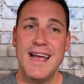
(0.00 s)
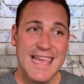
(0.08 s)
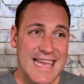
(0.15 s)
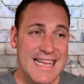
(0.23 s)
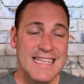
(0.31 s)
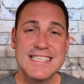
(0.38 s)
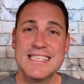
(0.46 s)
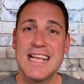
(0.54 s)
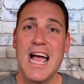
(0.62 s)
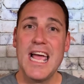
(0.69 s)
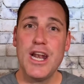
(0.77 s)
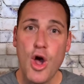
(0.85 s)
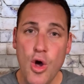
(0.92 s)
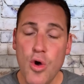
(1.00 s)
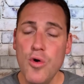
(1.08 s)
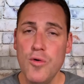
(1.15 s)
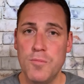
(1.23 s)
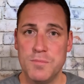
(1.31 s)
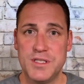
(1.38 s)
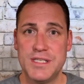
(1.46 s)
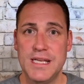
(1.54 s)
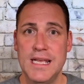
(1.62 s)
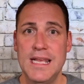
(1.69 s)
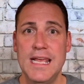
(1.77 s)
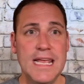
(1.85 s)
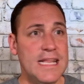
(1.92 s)
inside homes
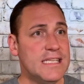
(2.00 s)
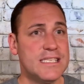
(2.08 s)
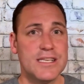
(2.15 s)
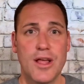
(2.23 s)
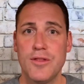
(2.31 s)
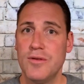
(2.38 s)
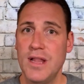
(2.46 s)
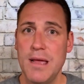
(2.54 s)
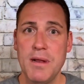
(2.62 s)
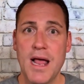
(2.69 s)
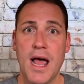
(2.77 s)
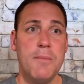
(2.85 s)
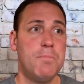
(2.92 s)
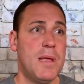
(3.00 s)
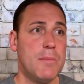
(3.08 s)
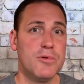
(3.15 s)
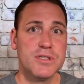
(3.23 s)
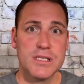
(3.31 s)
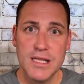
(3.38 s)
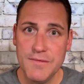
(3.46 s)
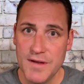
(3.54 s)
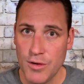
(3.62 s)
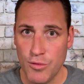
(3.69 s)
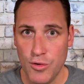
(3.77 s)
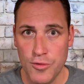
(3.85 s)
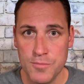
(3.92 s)
in southern Lebanon. In people's living
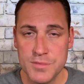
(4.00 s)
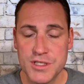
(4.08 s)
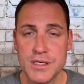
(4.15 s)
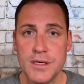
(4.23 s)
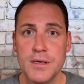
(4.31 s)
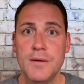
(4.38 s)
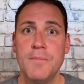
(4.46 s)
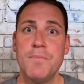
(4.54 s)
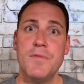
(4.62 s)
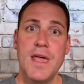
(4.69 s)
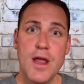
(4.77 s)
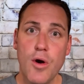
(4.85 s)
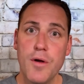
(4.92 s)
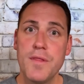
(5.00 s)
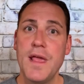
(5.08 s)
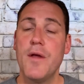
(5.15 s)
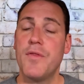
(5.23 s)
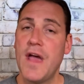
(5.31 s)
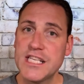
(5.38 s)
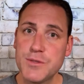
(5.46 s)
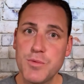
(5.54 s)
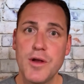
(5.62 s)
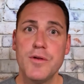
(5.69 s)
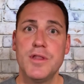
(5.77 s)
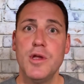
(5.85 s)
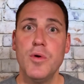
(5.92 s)
rooms, they are there. That's what
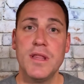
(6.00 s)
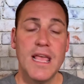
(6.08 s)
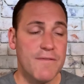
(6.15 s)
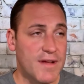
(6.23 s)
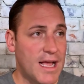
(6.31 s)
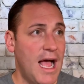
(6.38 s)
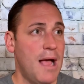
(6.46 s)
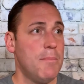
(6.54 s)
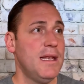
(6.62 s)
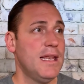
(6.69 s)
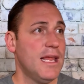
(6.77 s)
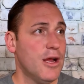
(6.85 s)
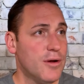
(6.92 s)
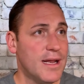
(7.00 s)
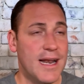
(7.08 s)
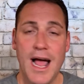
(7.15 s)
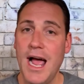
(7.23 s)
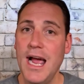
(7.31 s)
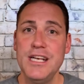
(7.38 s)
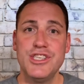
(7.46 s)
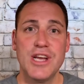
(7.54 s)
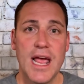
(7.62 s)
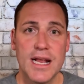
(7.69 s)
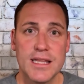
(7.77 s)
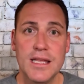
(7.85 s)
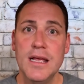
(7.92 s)
they're doing. They've commandeered and
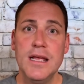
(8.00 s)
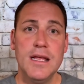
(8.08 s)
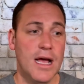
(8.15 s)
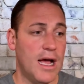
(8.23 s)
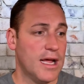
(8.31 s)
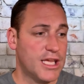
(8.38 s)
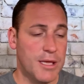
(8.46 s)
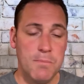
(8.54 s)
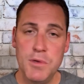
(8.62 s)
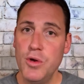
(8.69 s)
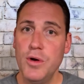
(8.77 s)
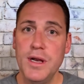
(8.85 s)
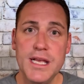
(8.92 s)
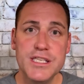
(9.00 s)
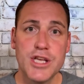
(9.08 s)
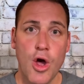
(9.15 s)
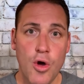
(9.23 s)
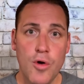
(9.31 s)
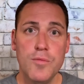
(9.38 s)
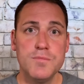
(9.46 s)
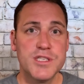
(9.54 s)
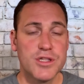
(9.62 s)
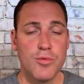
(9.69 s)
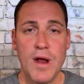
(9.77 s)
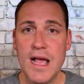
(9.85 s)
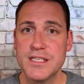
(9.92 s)
hijacked communities, homes
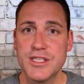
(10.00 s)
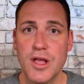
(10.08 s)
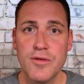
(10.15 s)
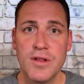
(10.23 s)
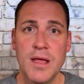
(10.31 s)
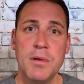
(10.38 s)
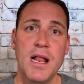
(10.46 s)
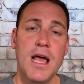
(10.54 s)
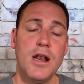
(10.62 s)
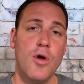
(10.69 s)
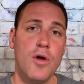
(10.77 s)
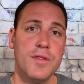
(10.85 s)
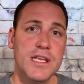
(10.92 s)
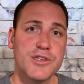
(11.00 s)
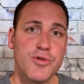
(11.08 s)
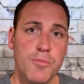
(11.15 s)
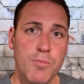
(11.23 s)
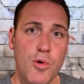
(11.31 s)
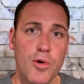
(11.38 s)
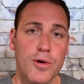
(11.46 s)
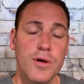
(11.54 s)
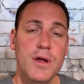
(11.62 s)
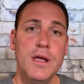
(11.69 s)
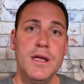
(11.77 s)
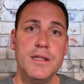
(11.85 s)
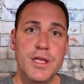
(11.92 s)
throughout southern Lebanon along the Israel border
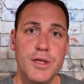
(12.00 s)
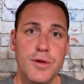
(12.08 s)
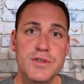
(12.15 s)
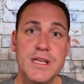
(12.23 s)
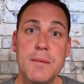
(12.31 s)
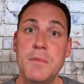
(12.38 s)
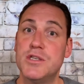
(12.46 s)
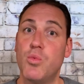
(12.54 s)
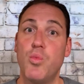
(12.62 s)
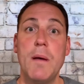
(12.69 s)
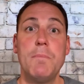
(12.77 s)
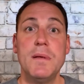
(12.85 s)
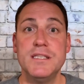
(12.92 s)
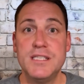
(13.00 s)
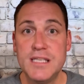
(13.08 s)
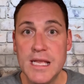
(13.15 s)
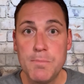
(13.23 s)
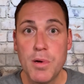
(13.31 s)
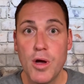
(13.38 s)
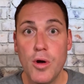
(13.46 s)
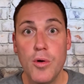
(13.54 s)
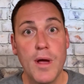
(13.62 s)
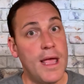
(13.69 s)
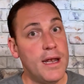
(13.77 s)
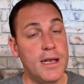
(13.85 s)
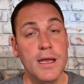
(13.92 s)
to use them as weapons depot.
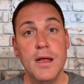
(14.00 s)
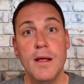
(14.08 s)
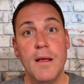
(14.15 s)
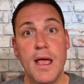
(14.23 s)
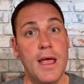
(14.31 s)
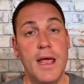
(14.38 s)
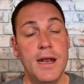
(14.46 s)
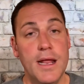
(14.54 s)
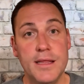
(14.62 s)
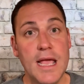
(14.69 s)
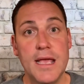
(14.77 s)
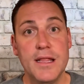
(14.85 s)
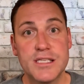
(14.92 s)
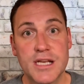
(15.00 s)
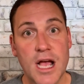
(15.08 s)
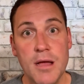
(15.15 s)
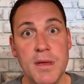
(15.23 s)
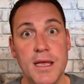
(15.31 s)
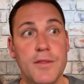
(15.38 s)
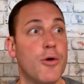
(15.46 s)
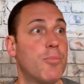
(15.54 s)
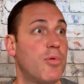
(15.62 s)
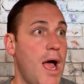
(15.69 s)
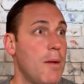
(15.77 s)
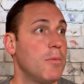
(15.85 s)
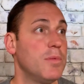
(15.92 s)
And in a day that's coming, they'll
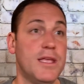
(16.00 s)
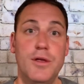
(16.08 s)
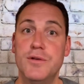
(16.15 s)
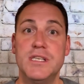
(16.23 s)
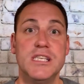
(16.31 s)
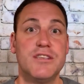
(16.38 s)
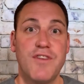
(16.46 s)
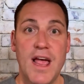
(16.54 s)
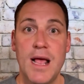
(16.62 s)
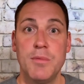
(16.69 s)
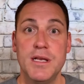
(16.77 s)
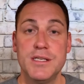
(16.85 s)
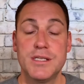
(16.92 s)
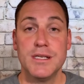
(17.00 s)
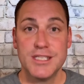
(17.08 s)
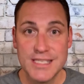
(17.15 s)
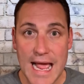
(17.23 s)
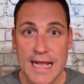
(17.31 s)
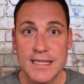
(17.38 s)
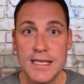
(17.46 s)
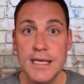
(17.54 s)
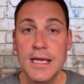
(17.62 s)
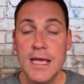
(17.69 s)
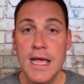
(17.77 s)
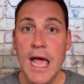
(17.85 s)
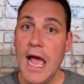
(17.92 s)
probably use these families, sadly,
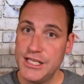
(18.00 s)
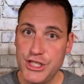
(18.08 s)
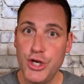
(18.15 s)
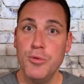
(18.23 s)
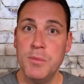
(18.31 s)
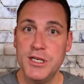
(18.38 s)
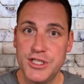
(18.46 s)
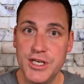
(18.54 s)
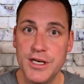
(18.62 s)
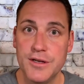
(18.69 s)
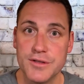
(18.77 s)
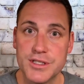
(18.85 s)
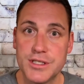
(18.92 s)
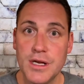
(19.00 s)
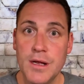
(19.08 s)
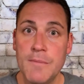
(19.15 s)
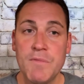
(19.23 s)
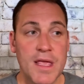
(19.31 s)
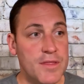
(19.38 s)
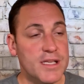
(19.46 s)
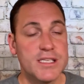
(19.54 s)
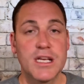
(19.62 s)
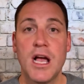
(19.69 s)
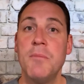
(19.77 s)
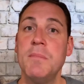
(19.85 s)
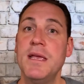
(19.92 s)
as human shields. In this
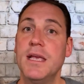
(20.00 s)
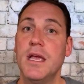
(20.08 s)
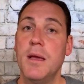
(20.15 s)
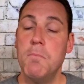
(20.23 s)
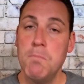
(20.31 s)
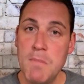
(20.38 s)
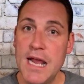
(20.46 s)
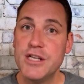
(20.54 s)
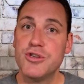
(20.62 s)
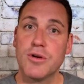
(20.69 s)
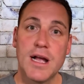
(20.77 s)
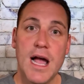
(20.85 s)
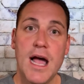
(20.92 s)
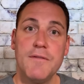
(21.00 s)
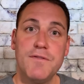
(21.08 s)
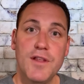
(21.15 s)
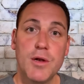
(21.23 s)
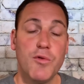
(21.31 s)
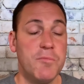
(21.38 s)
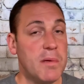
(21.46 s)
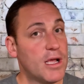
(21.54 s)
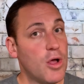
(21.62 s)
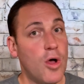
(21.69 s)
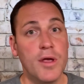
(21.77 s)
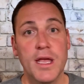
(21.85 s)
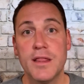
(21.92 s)
coming major conflict, we've been
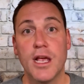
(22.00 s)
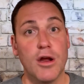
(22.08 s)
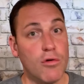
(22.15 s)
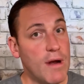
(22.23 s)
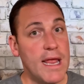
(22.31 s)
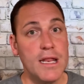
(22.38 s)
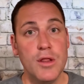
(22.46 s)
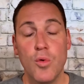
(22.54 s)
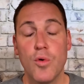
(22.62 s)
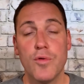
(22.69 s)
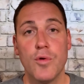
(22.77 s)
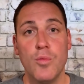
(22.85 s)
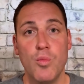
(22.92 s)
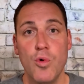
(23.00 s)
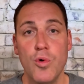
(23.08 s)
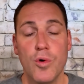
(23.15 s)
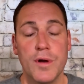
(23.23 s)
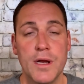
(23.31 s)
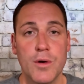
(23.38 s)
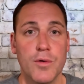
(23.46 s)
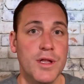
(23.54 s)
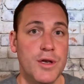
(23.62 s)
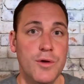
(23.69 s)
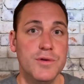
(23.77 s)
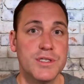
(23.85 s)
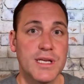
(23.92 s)
calling it the Great Northern War here on the
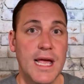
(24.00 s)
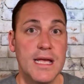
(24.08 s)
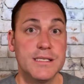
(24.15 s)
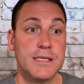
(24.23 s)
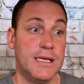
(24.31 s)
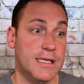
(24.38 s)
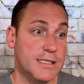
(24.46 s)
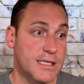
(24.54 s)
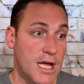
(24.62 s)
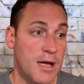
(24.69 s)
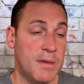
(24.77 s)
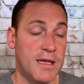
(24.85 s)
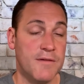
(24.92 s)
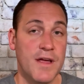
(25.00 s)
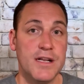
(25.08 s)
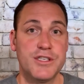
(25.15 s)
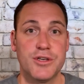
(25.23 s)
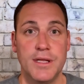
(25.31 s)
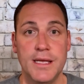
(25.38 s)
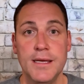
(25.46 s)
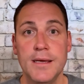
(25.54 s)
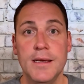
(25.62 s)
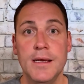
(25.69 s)
Newscast. It is coming eventually.